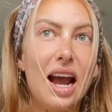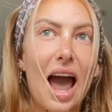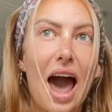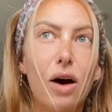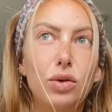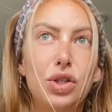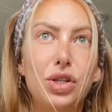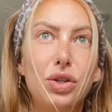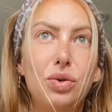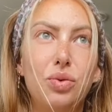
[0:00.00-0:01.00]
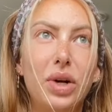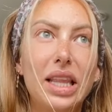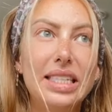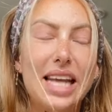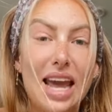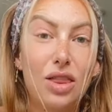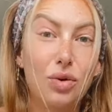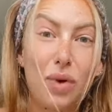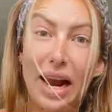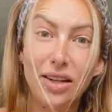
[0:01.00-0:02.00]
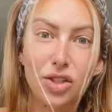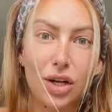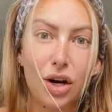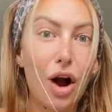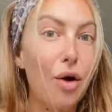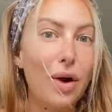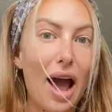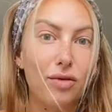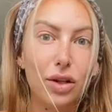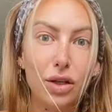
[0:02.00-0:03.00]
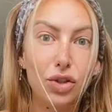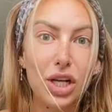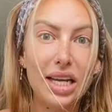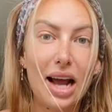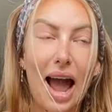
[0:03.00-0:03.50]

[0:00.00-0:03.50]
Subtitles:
how to really take the reins on your own evolution,